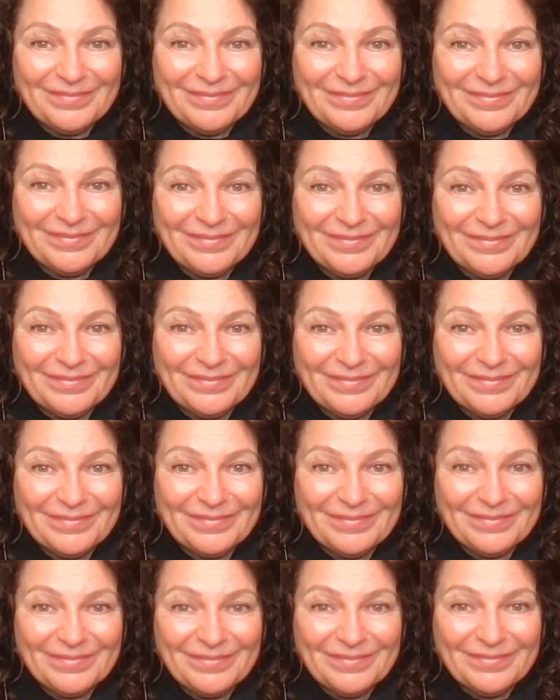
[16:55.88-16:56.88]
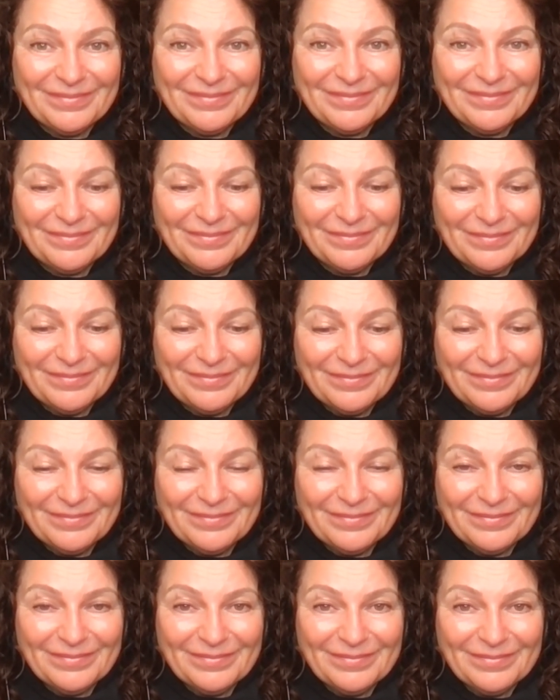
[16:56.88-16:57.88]

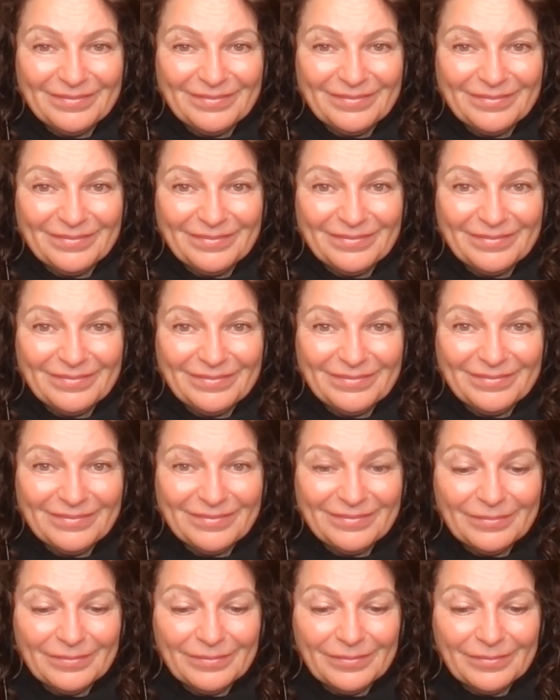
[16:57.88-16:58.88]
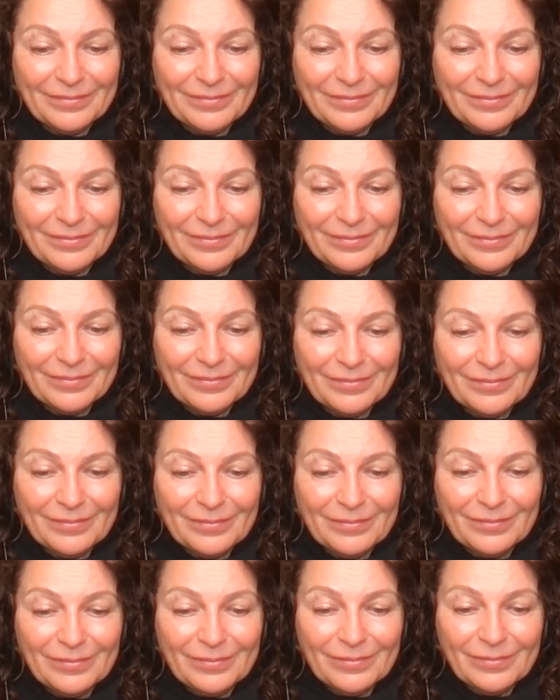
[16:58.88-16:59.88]

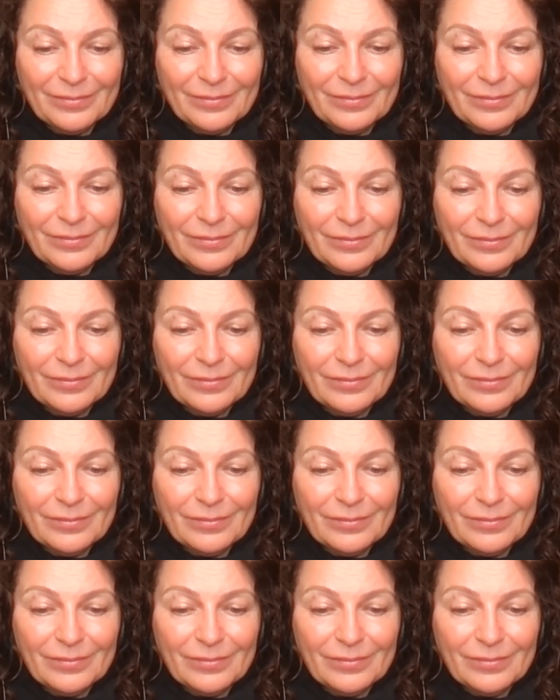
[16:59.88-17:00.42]
No words are spoken by the person on screen.